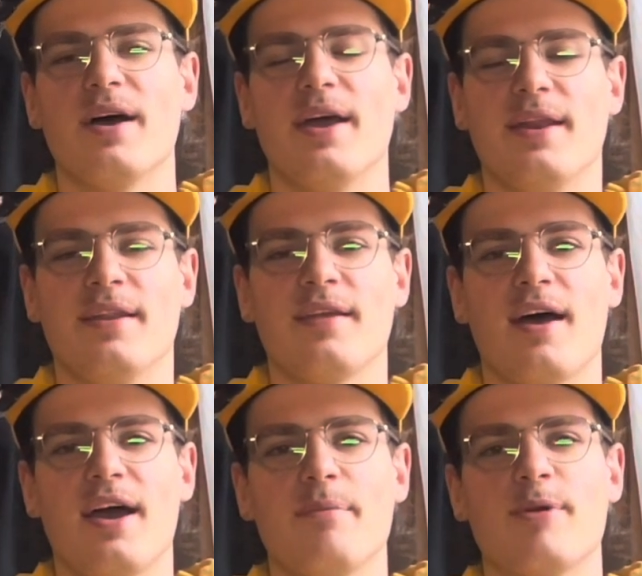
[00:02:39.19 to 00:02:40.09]
And
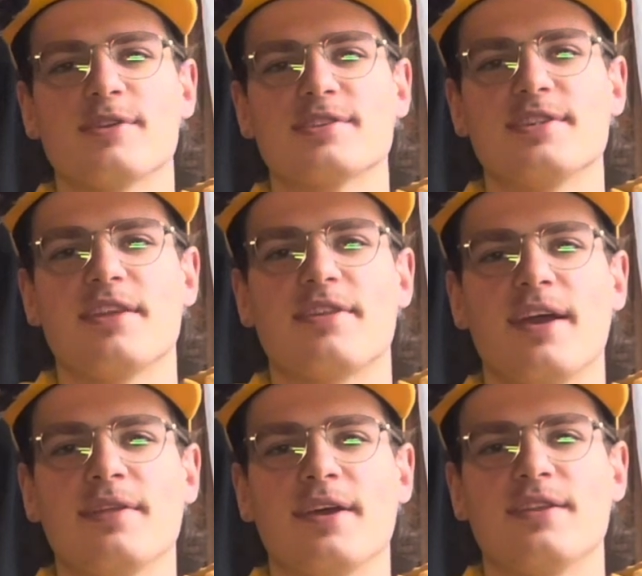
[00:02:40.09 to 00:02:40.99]
I personally
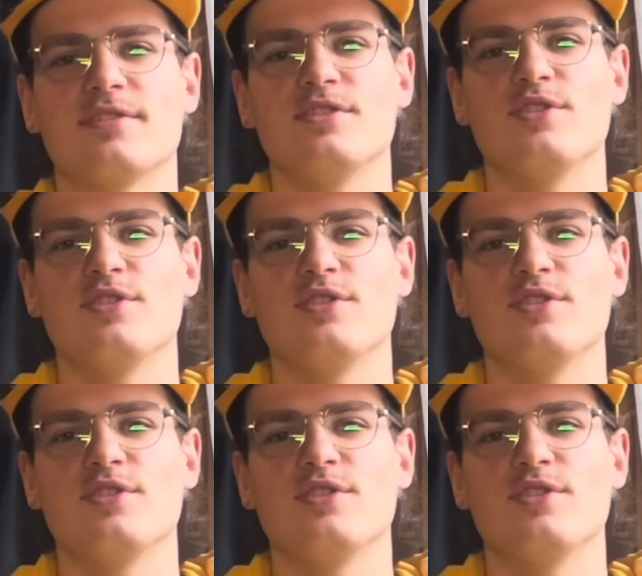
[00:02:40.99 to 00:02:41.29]
think that